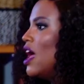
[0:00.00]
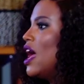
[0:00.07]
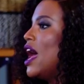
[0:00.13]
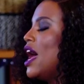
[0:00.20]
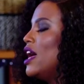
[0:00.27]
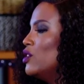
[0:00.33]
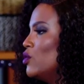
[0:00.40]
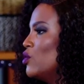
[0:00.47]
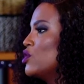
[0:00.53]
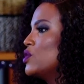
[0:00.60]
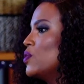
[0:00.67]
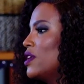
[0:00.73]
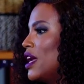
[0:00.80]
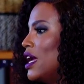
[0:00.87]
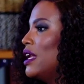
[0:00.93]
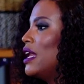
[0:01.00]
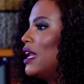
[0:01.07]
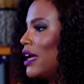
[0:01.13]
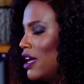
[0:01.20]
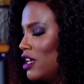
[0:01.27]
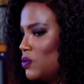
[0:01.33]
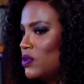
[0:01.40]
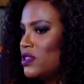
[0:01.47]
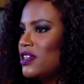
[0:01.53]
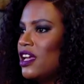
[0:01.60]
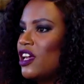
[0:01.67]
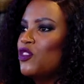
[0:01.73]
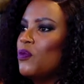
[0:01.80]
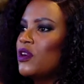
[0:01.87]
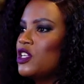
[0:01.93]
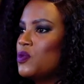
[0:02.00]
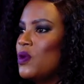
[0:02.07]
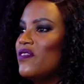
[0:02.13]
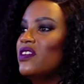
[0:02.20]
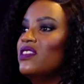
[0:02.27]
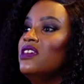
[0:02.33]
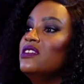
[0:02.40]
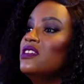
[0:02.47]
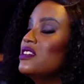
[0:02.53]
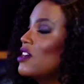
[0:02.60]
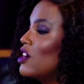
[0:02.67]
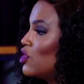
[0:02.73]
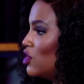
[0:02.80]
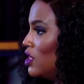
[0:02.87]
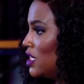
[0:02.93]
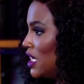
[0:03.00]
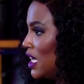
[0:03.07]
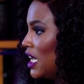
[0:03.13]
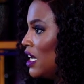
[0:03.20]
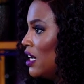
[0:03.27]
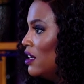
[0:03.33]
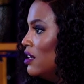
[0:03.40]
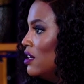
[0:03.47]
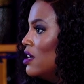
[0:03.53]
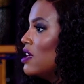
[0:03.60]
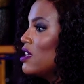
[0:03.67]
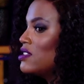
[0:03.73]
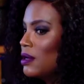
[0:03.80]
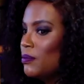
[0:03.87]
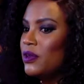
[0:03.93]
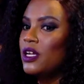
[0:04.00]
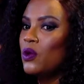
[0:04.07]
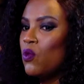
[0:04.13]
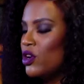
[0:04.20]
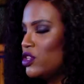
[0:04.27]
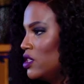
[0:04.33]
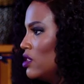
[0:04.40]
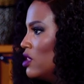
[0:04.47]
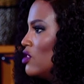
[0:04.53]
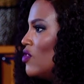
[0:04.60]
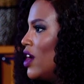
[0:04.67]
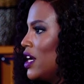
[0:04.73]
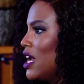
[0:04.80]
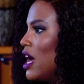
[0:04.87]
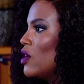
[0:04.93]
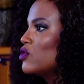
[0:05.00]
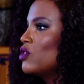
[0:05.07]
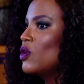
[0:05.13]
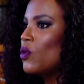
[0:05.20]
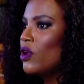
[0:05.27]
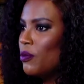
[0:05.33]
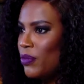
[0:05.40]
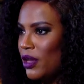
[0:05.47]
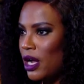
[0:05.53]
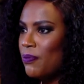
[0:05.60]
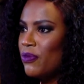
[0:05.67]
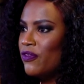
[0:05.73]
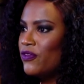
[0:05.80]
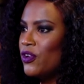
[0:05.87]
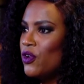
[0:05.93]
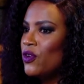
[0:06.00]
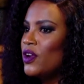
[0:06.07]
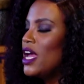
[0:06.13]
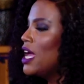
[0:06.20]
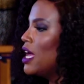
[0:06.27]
And also again, like as we're saying, as much as we're having these discussions here, somebody watching this right now is gonna wanna pick up the phone